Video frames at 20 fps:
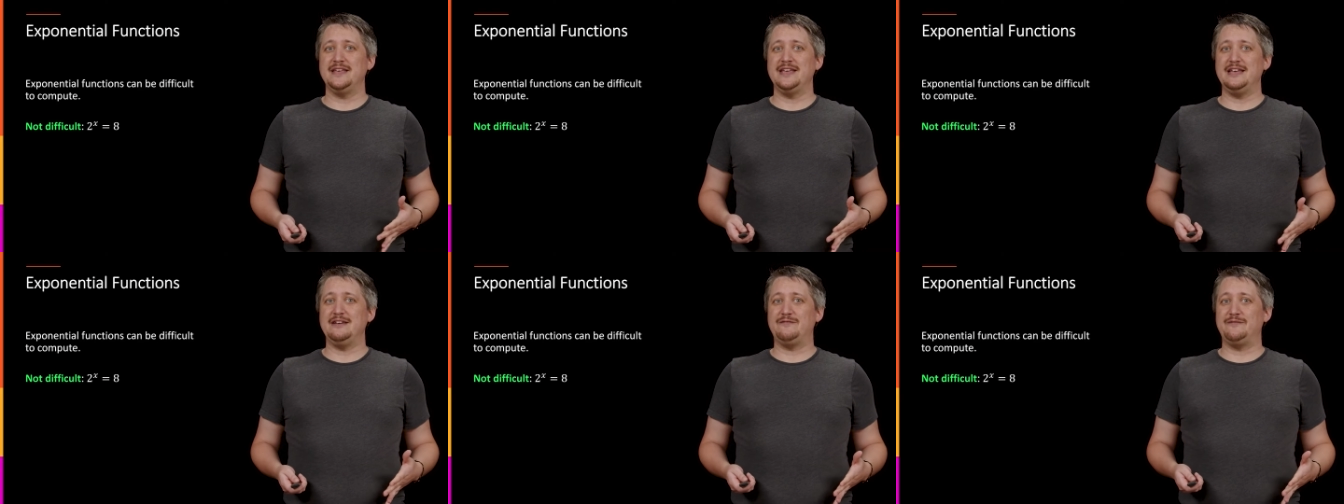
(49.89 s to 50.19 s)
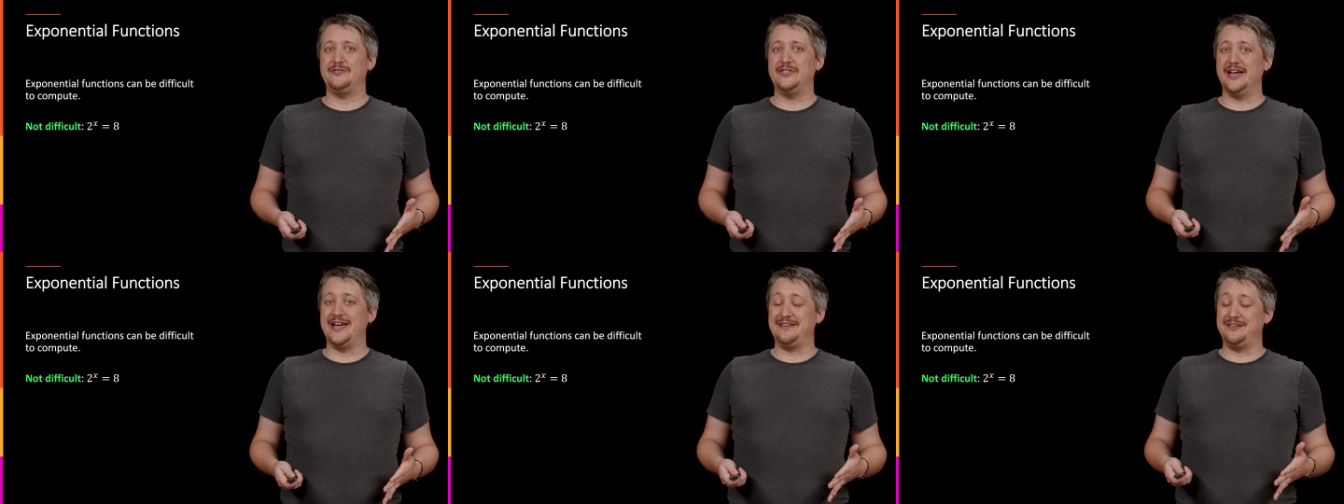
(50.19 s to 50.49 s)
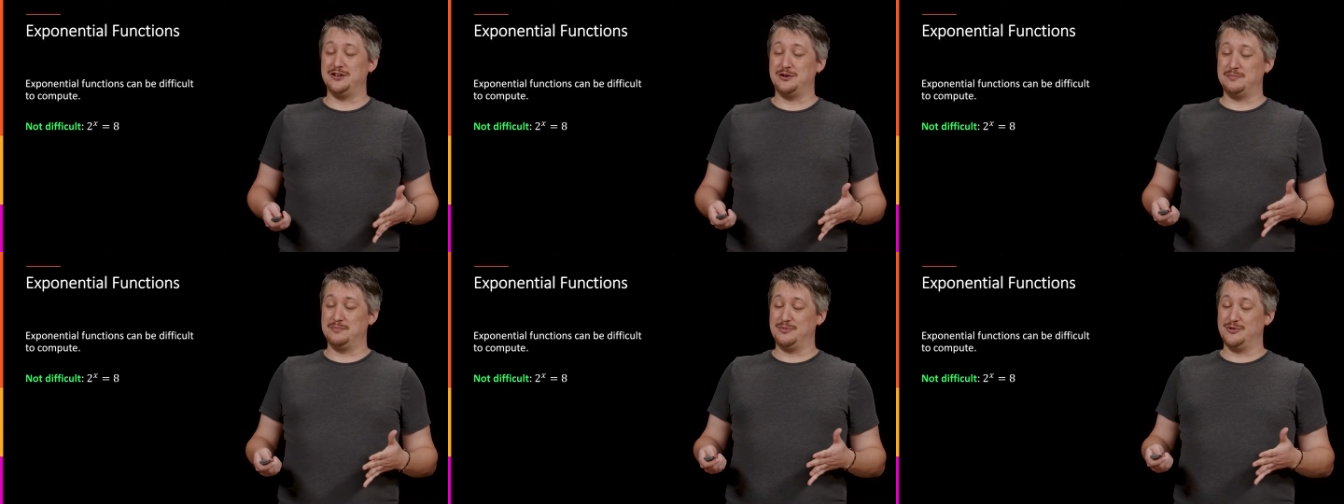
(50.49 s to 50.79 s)
if
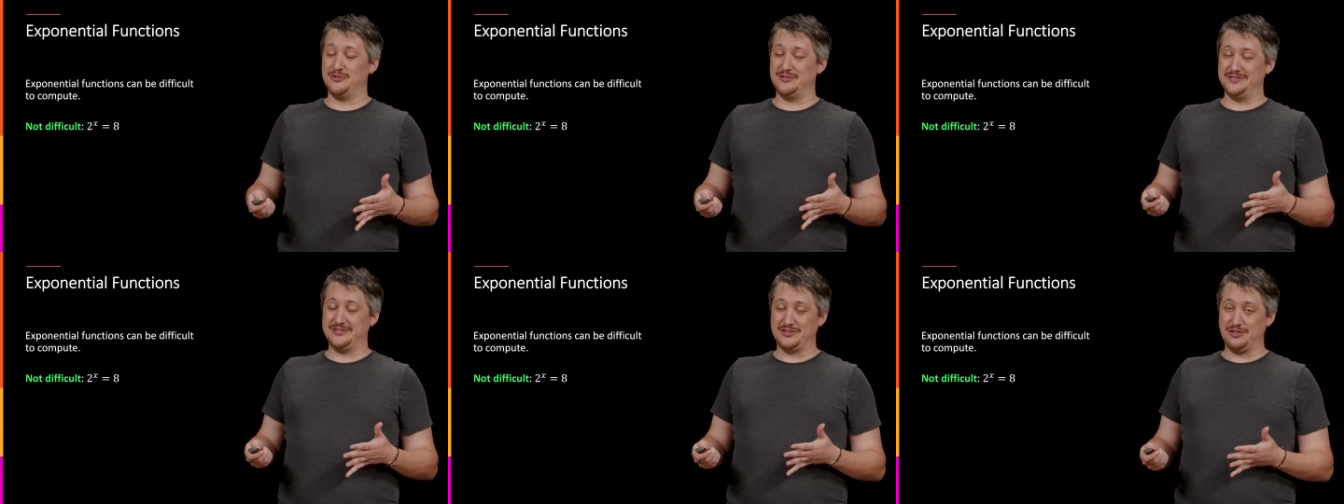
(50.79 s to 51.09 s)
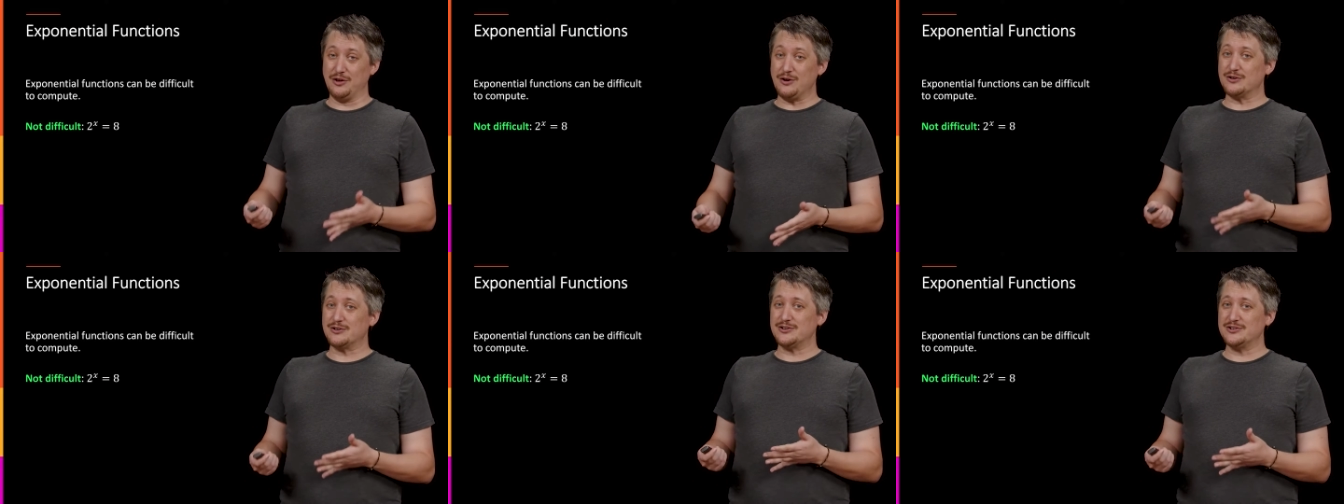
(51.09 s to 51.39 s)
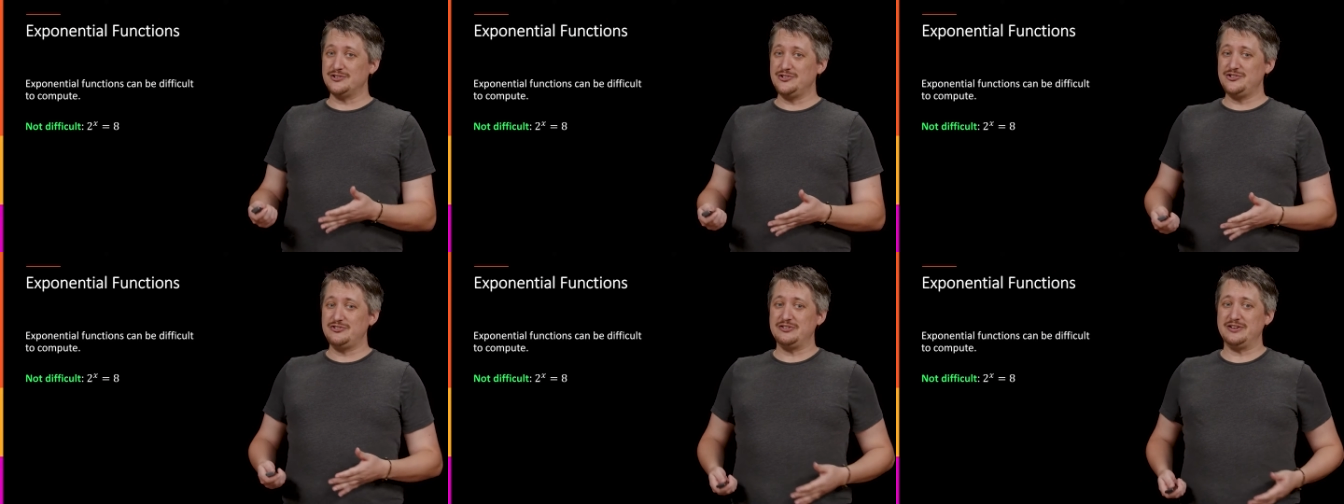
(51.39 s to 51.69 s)
that number is
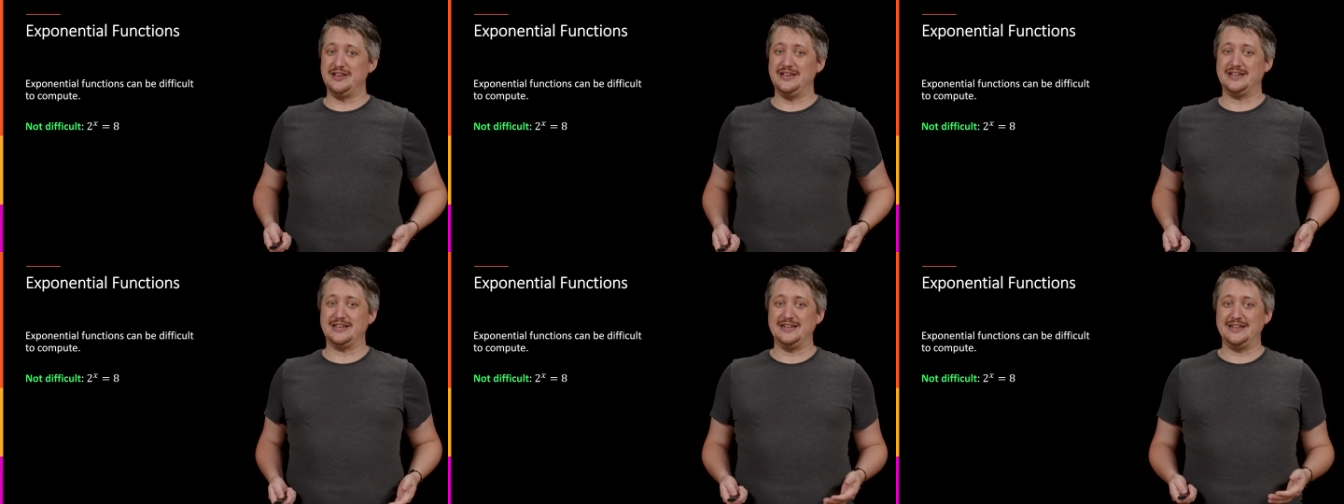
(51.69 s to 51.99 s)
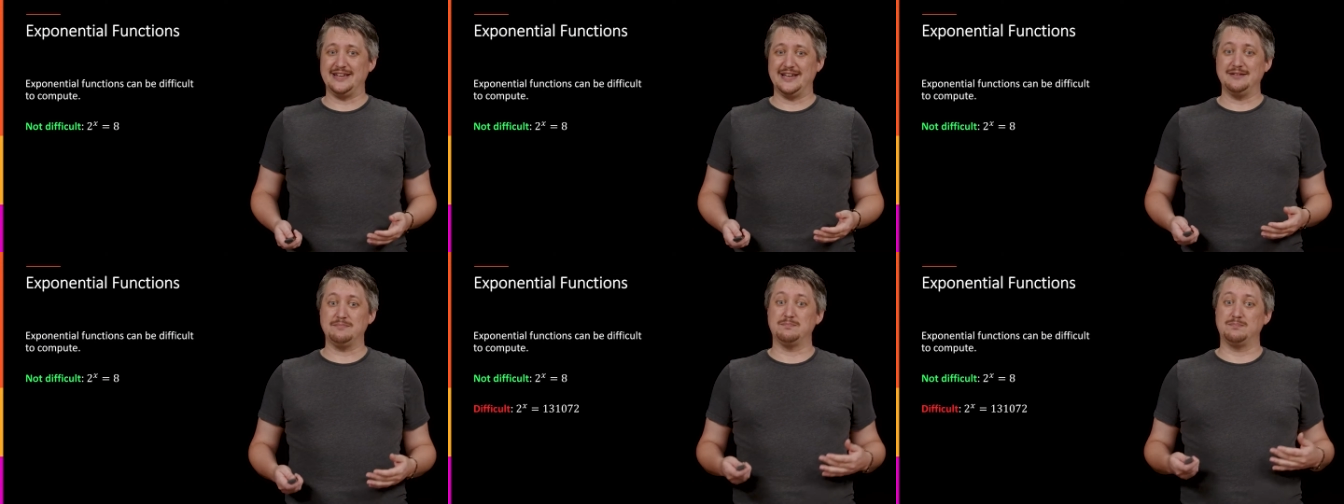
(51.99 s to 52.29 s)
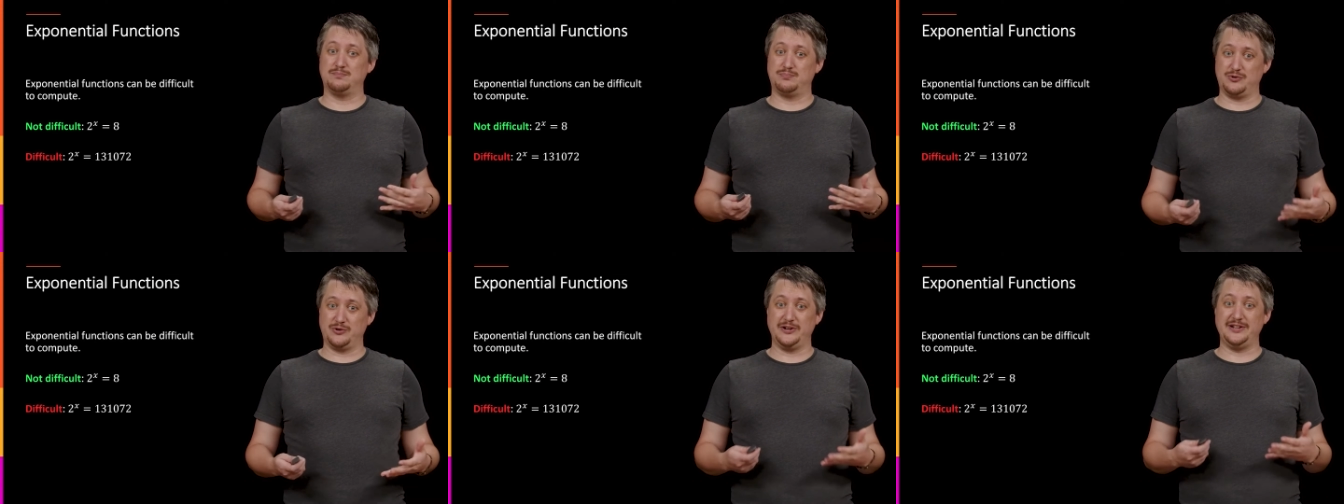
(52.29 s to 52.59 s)
large, it can get
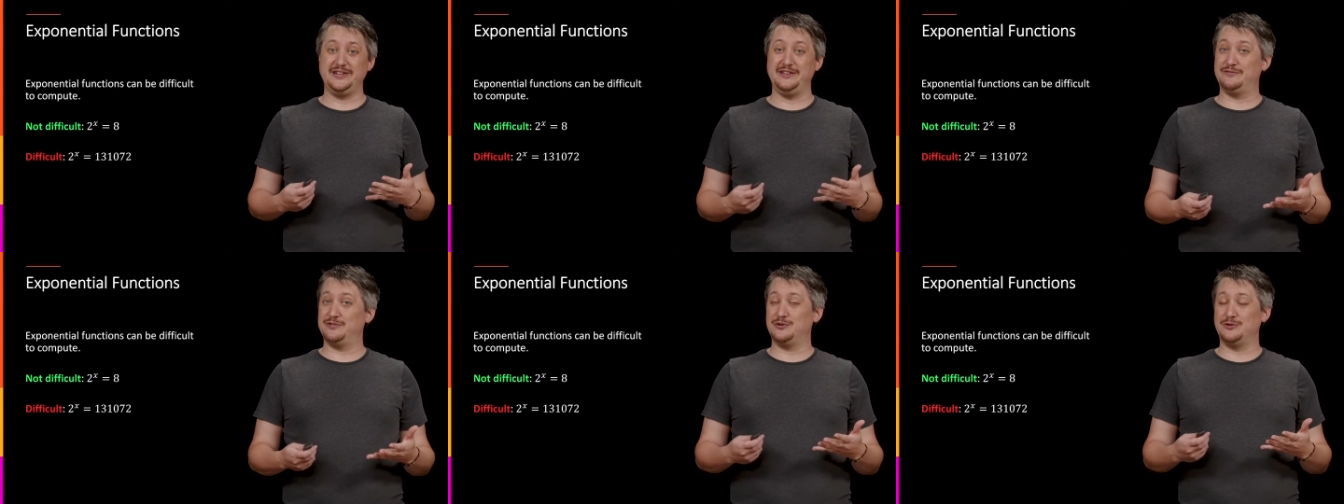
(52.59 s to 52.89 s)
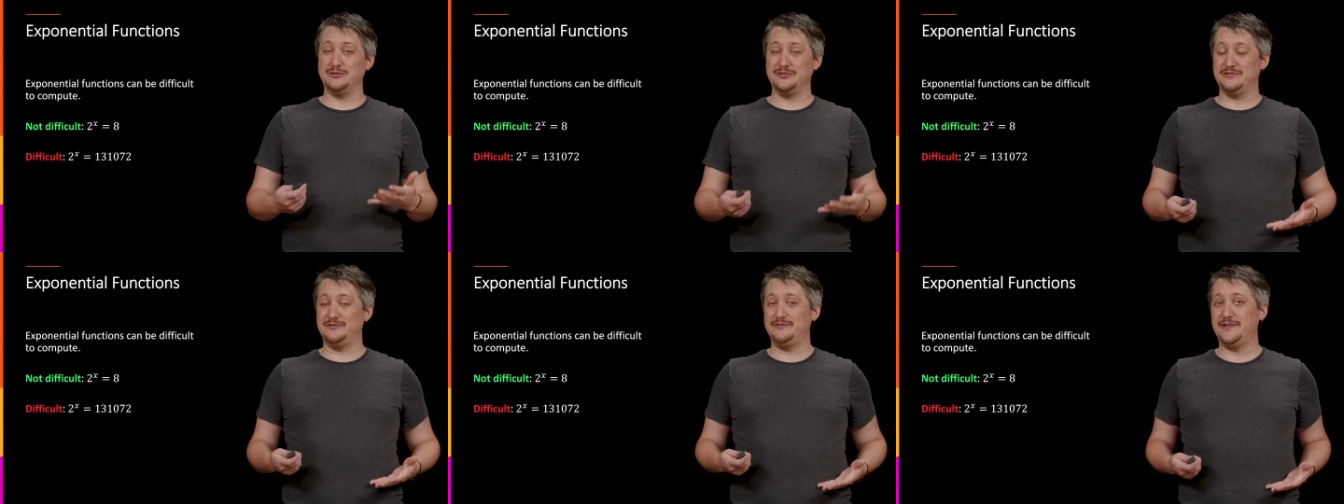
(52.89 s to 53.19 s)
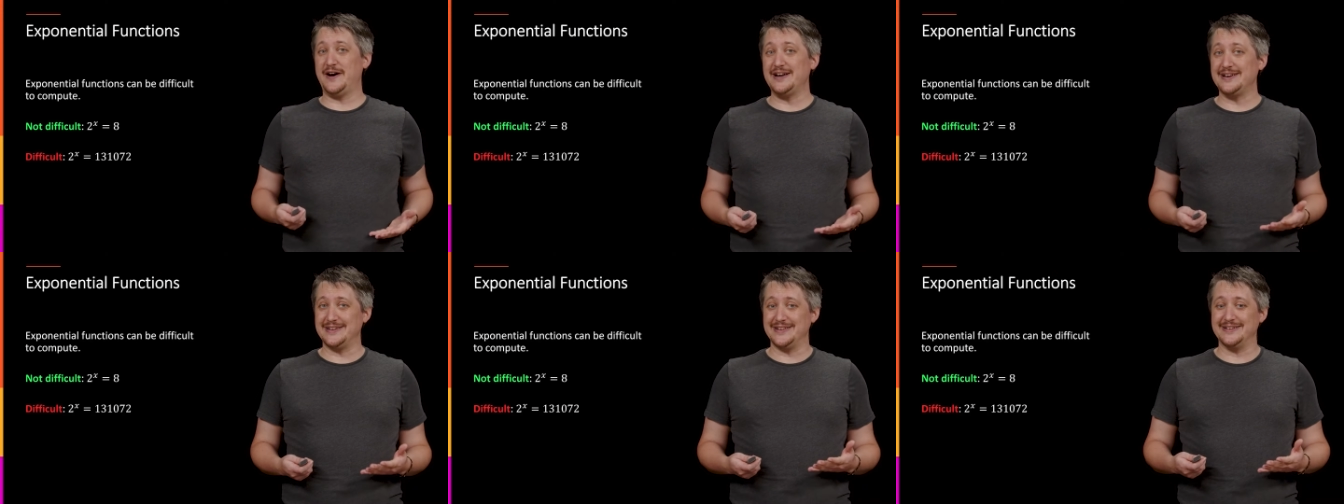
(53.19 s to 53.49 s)
pretty difficult to
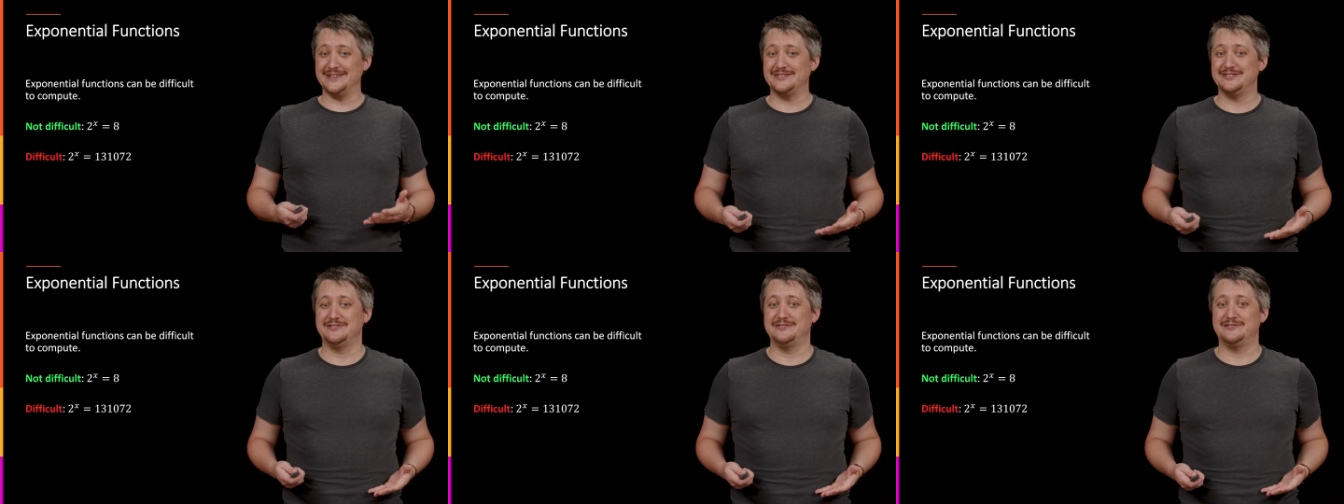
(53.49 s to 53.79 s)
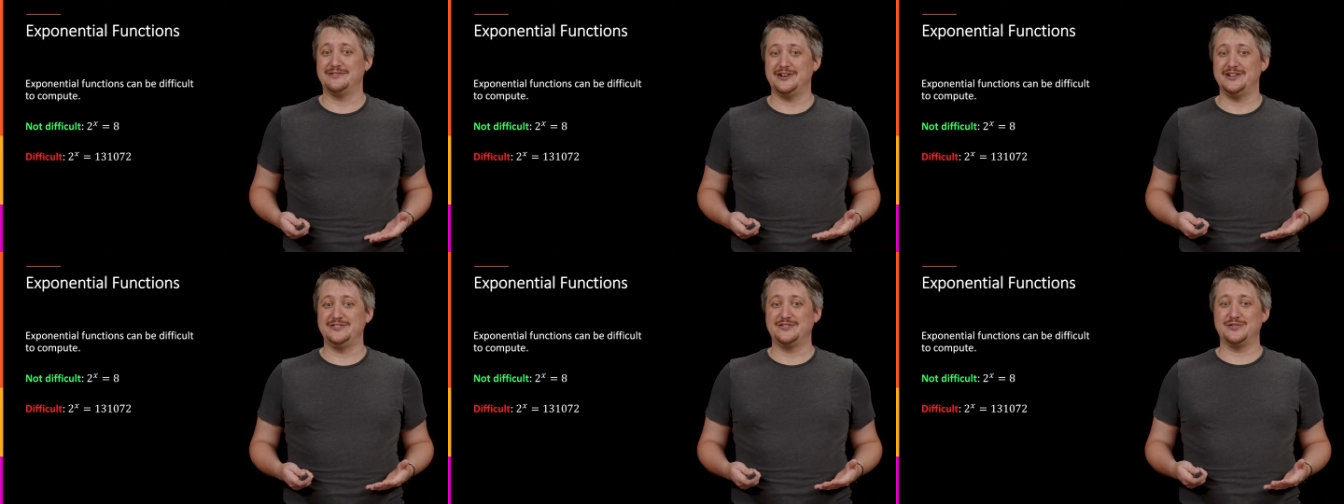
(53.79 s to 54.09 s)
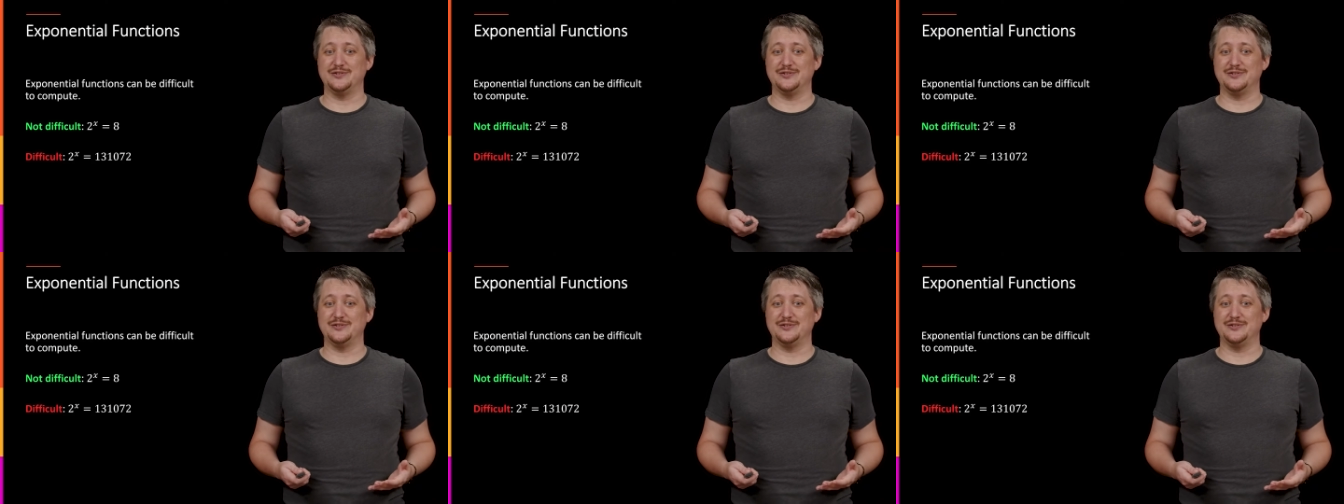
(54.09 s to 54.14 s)
find it, right?